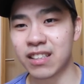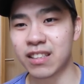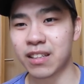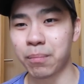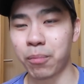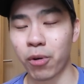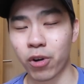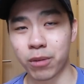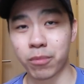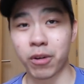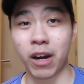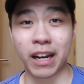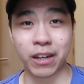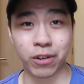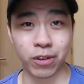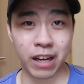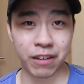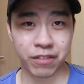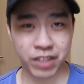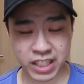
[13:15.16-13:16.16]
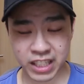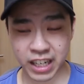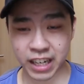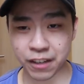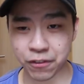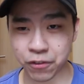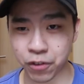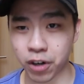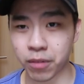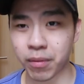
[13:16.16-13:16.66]
is a Pokemon I don't have a
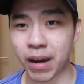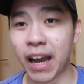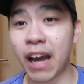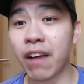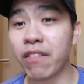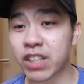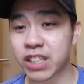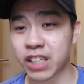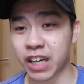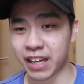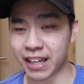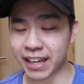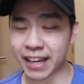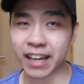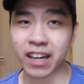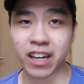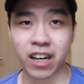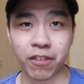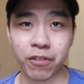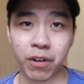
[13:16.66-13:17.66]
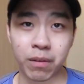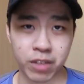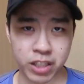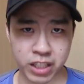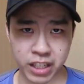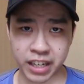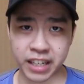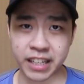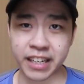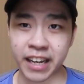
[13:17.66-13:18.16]
shiny form. I have a shiny Gengar from the
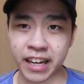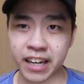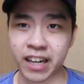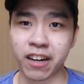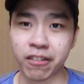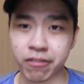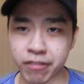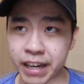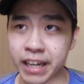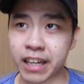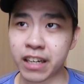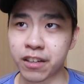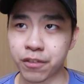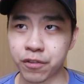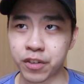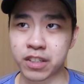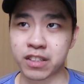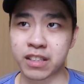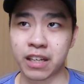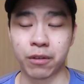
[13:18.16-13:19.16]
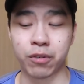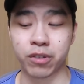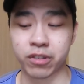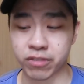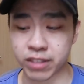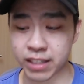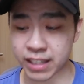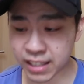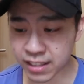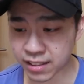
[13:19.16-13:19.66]
shiny Gengar raid the first time it
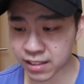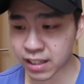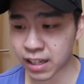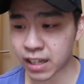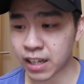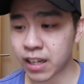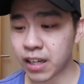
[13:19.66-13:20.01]
was released.